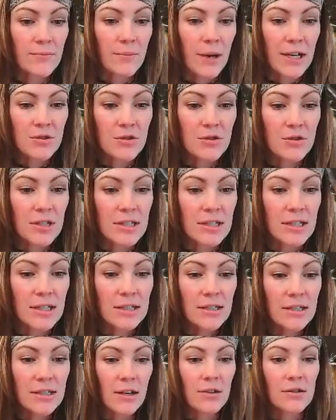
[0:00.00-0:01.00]
pine tree
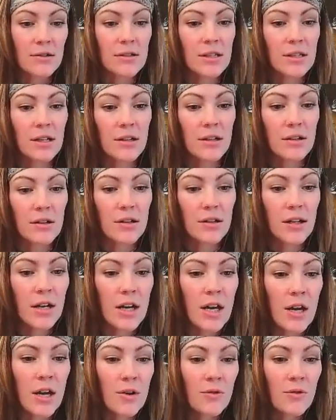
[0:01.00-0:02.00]
details here
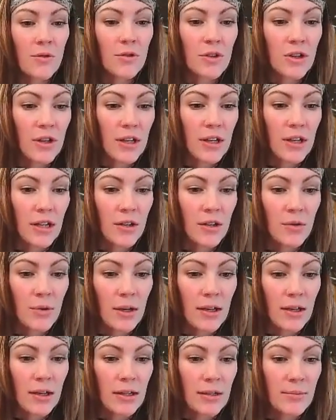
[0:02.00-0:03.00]
really
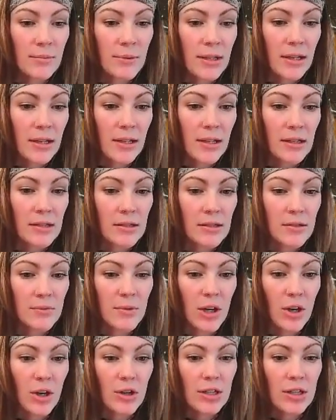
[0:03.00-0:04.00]
quickly because
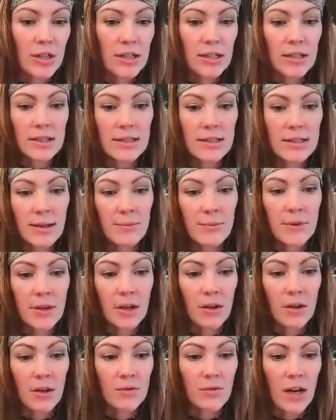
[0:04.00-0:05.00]
we already did the same
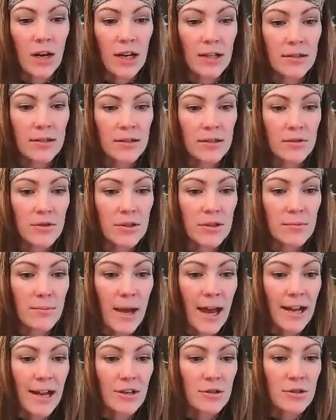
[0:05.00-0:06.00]
thing on the right. So just
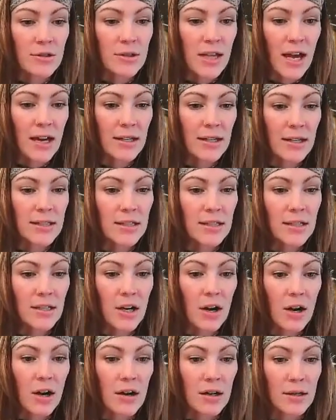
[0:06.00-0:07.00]
match that
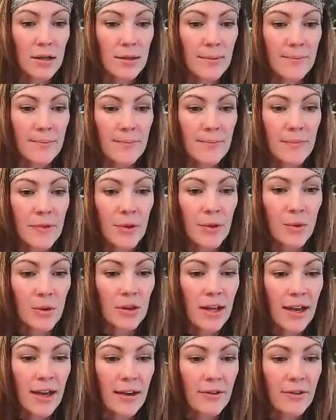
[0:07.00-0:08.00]
on your
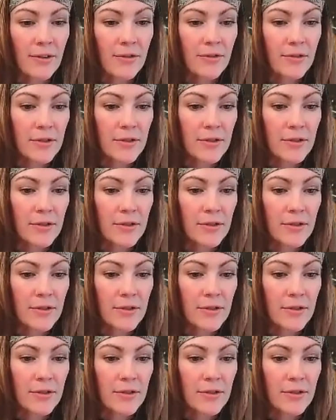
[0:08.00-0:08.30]
left.